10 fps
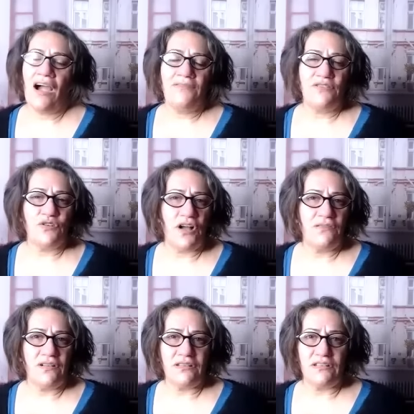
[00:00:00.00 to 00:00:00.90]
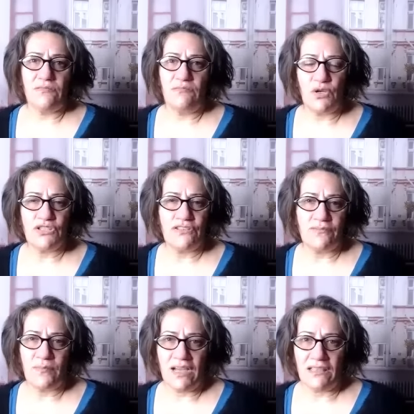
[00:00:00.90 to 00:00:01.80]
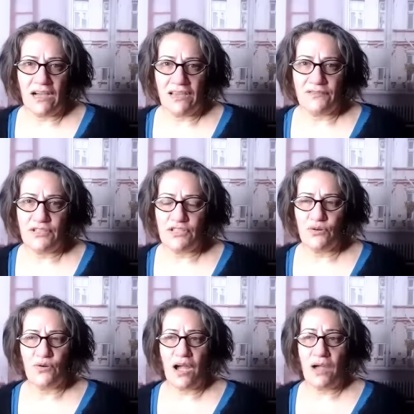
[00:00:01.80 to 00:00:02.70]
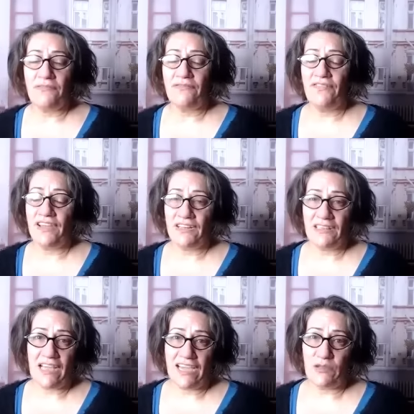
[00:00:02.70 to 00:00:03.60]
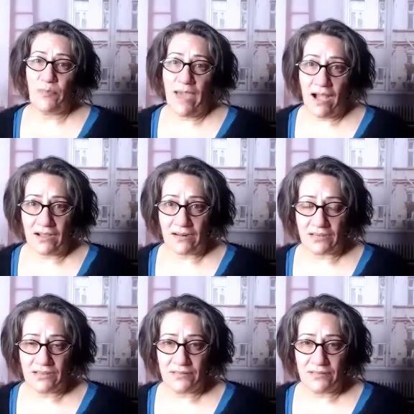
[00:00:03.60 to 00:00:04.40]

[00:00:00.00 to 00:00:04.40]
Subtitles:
I've traveled most of my life, so I'm a very light packer.